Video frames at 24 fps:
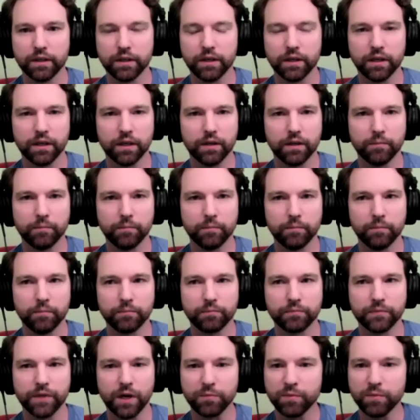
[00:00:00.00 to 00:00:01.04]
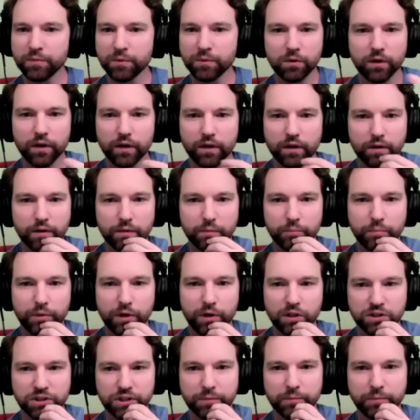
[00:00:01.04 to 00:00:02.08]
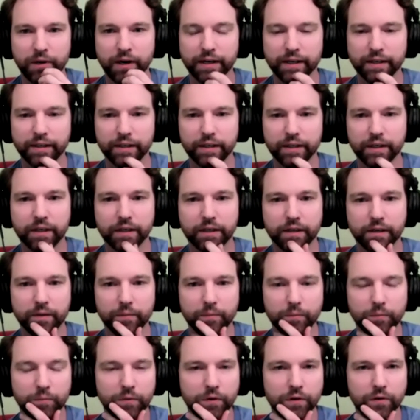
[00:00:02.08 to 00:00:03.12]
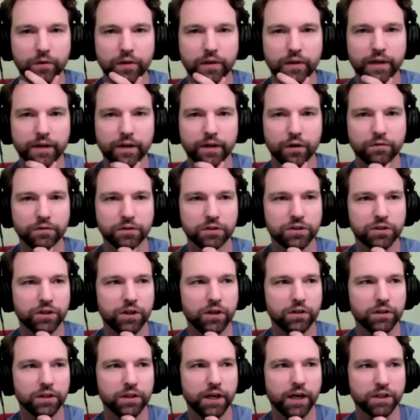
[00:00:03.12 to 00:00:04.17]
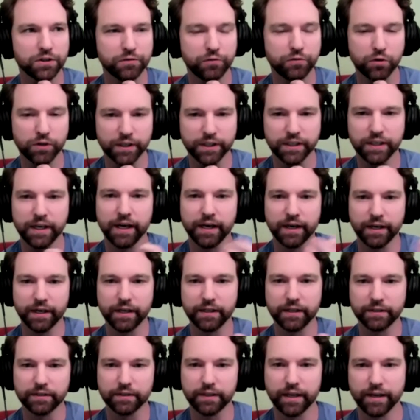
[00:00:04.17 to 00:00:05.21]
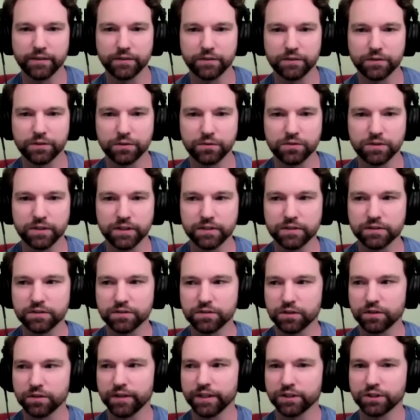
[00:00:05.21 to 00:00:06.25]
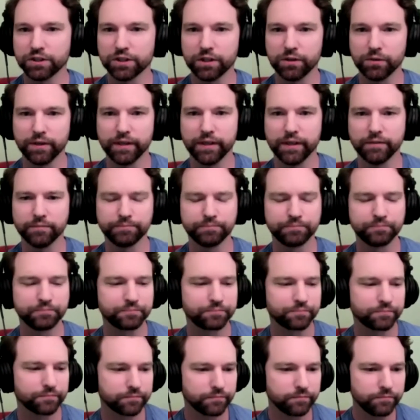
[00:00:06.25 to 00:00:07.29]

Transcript: um, I remember Paul Giamatti uh, kind of oversaw Lodge Forty Nine, and I had two seasons on that show, and mm-hmm.